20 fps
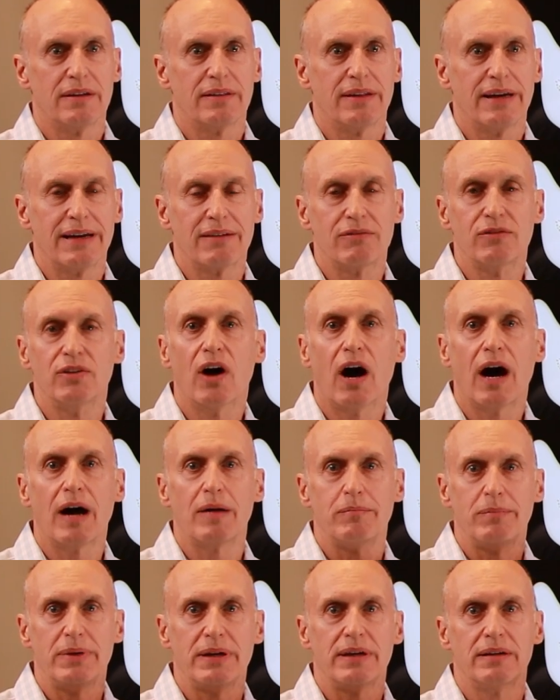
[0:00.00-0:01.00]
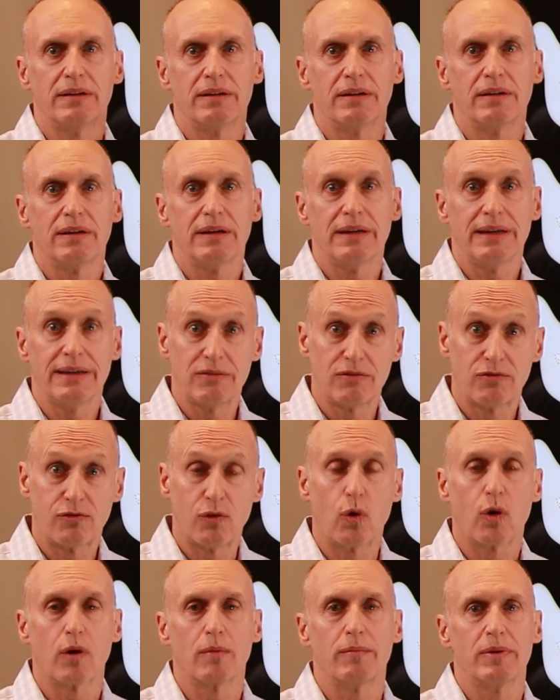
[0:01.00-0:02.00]
they have not been
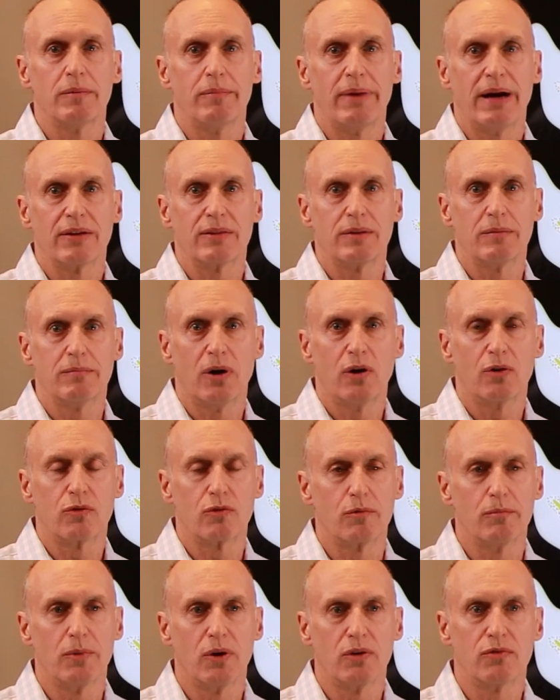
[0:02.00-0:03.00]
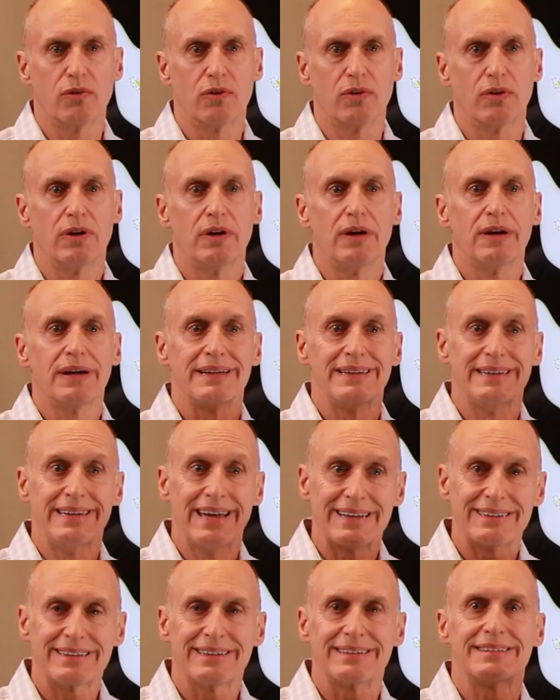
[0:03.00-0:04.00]
informed about the bone removal
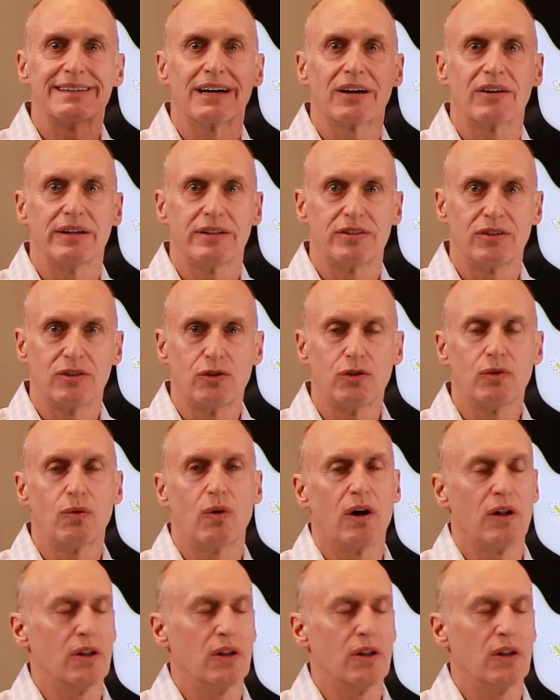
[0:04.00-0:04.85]
necessary to do